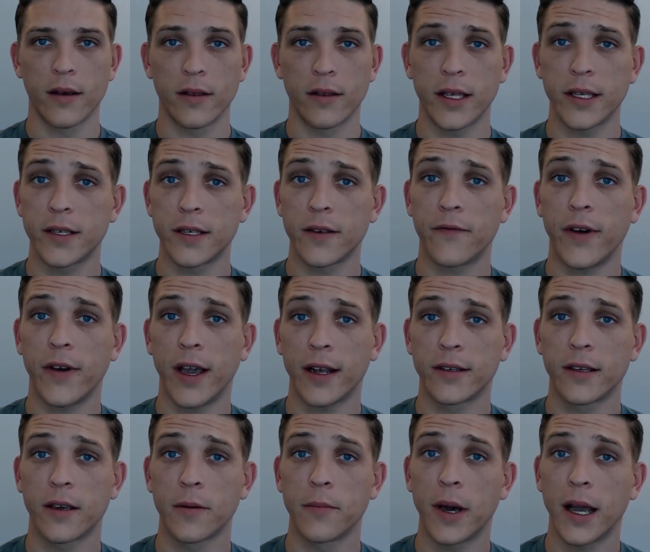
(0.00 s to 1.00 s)
This effect
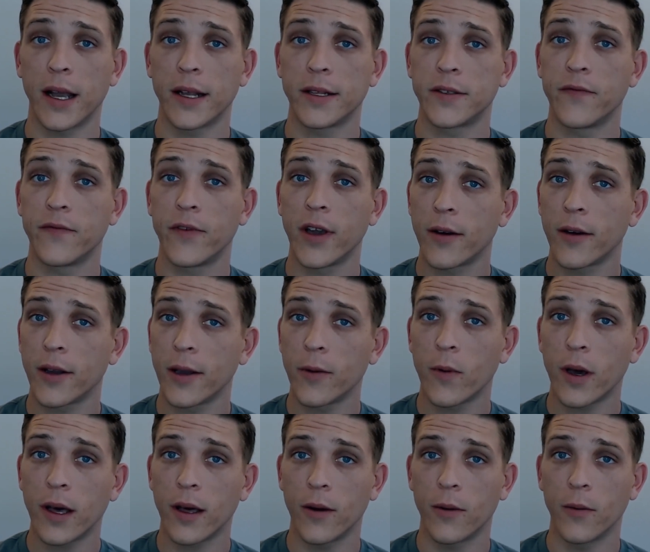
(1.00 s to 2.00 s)
combines very
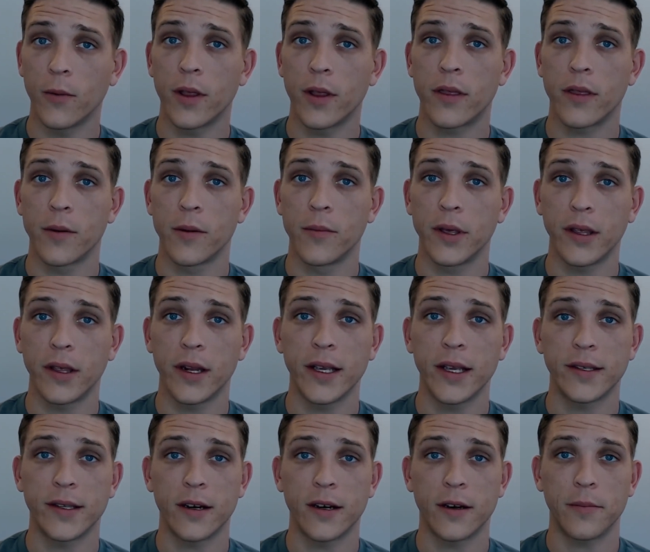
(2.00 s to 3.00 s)
well with
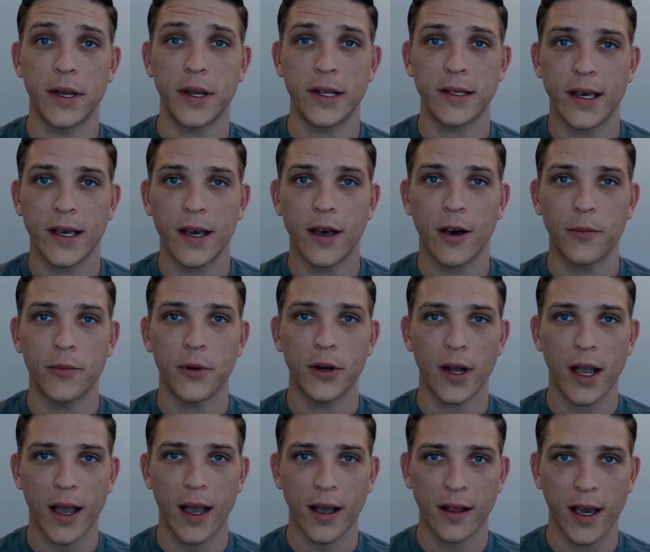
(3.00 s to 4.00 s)
abilities that are meant to help your
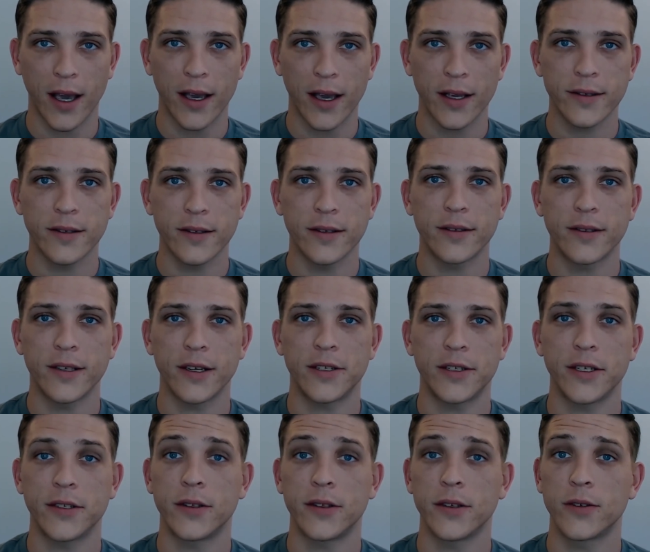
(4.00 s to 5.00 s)
allies, such
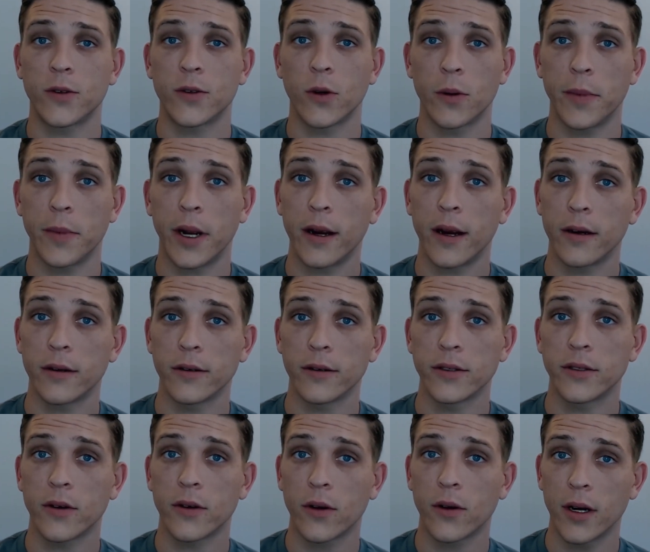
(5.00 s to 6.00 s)
as the Storm
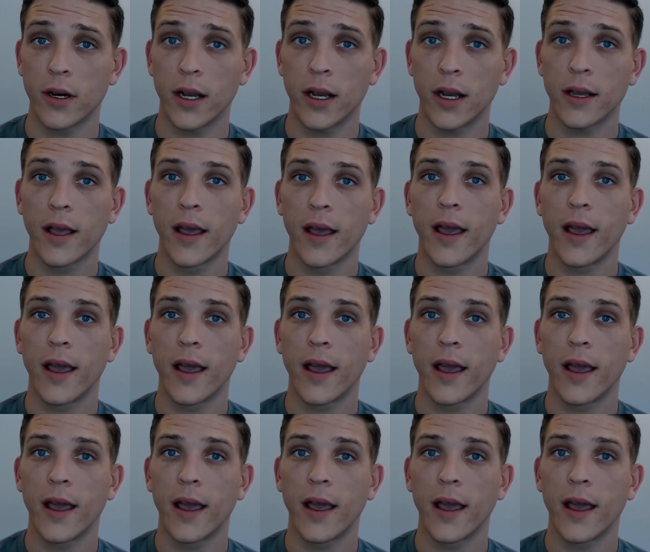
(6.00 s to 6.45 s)
Herald's aura